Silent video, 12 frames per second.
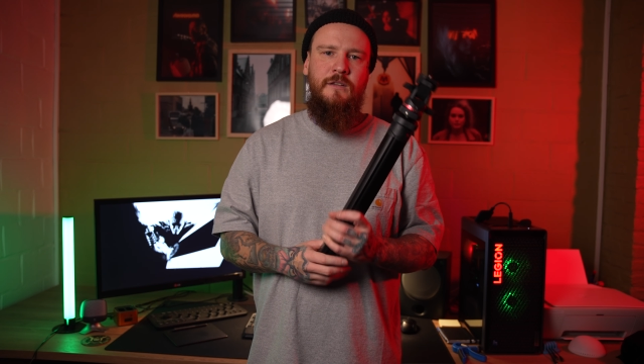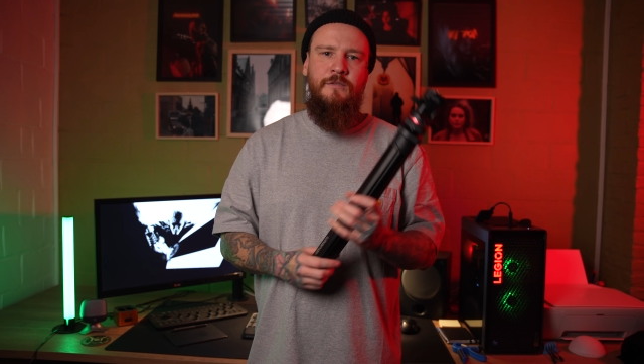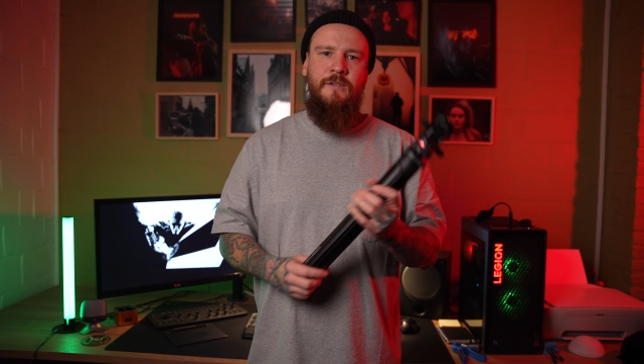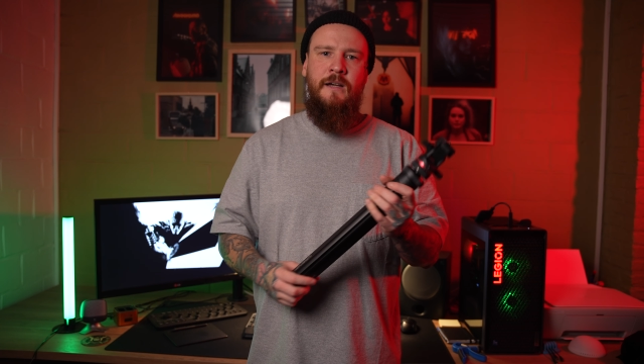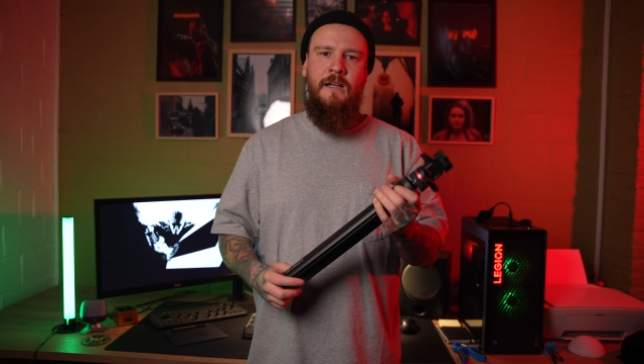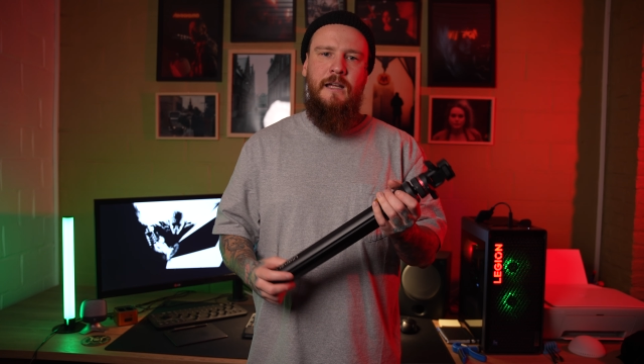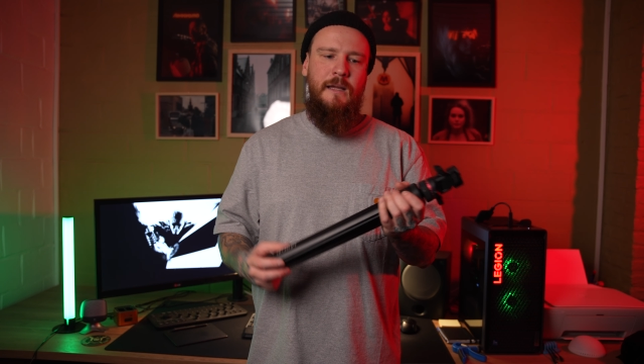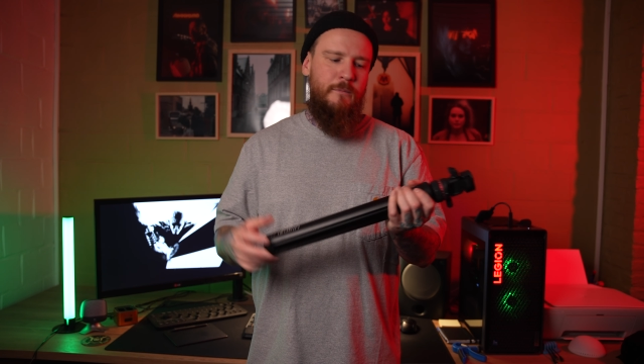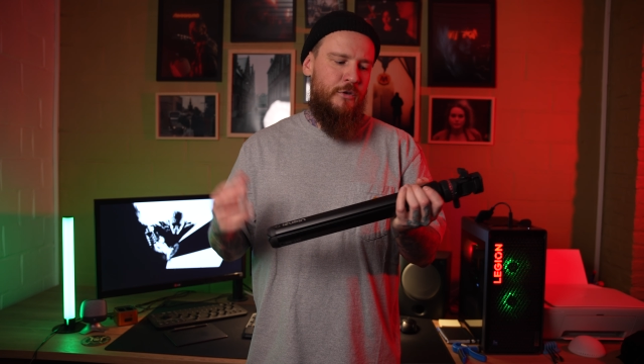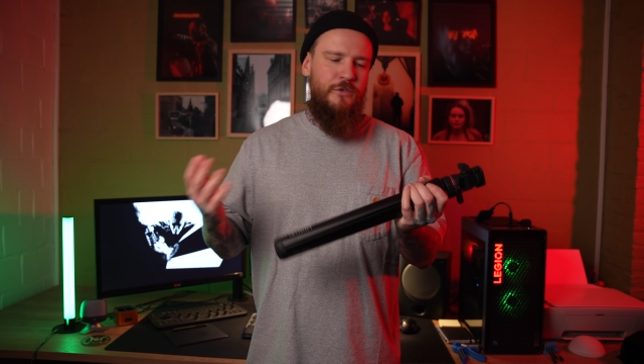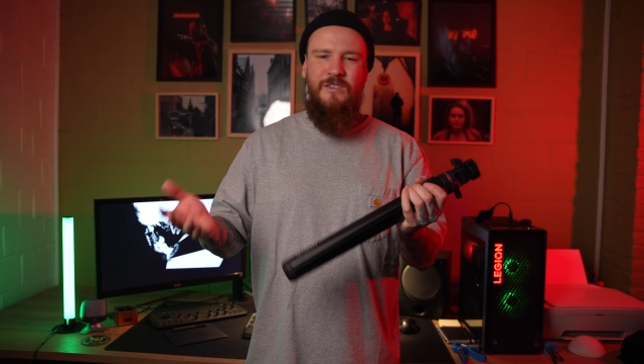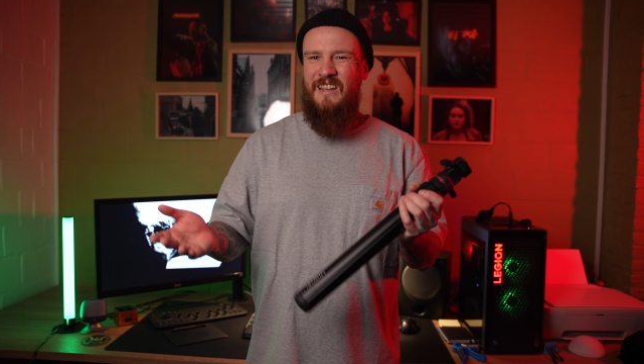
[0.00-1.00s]
if I am
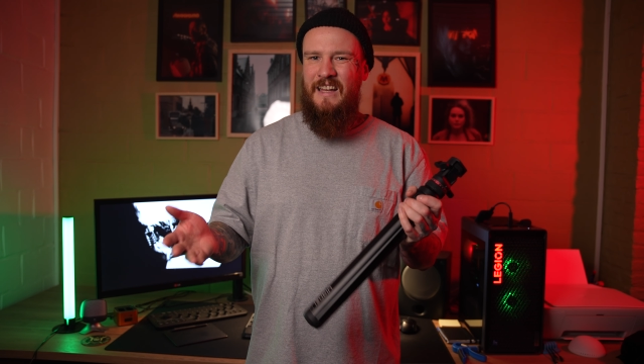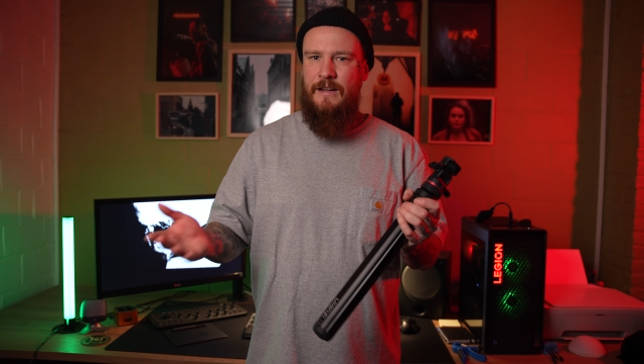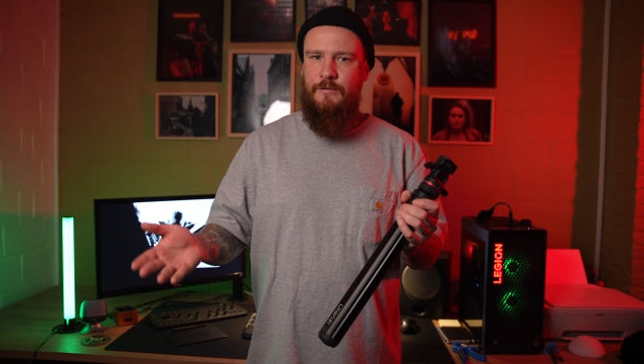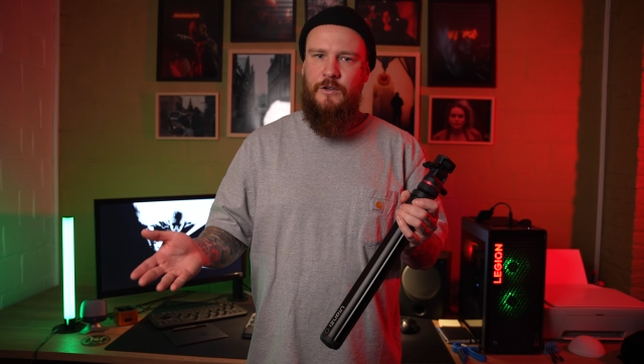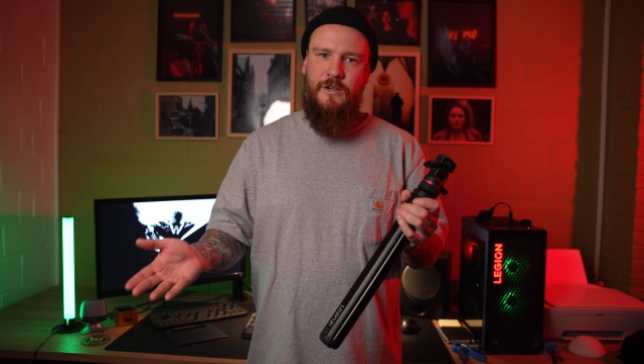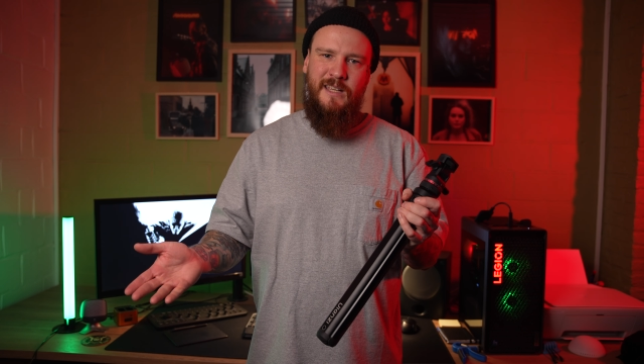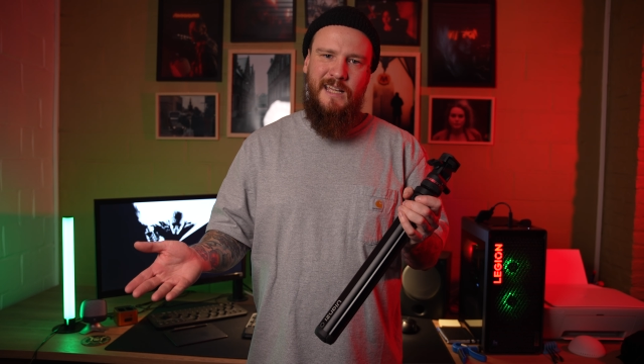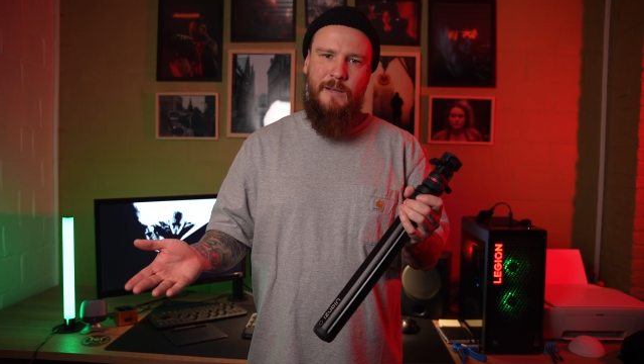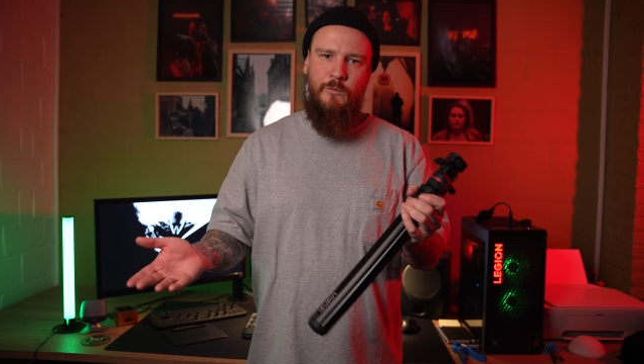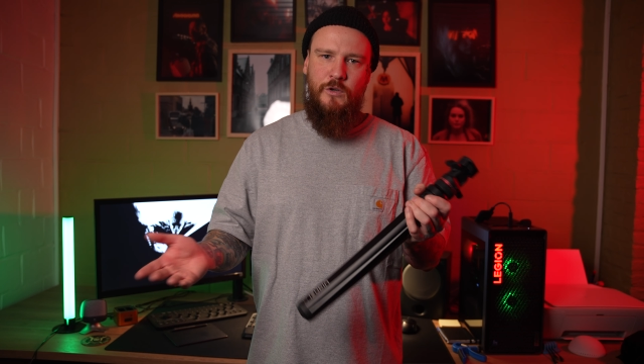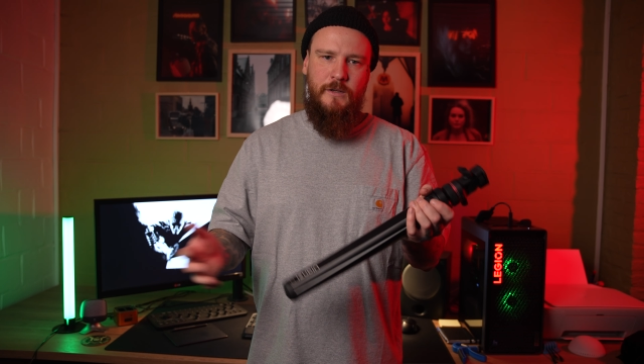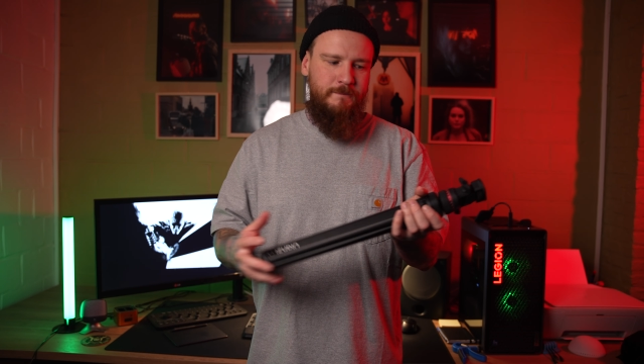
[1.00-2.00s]
using a heavier
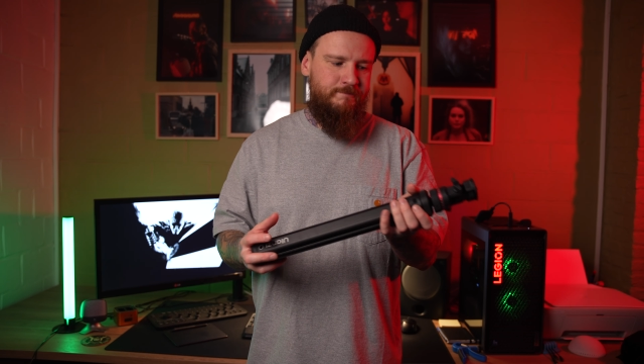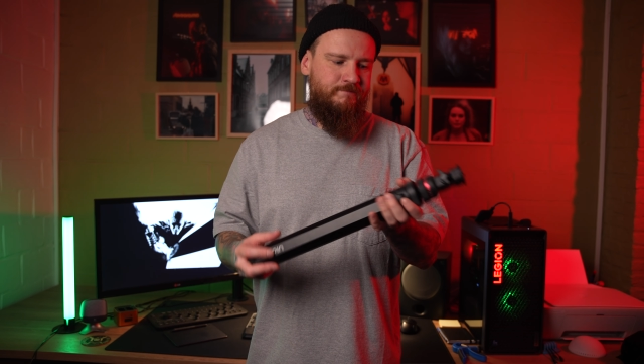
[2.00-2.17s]
camera.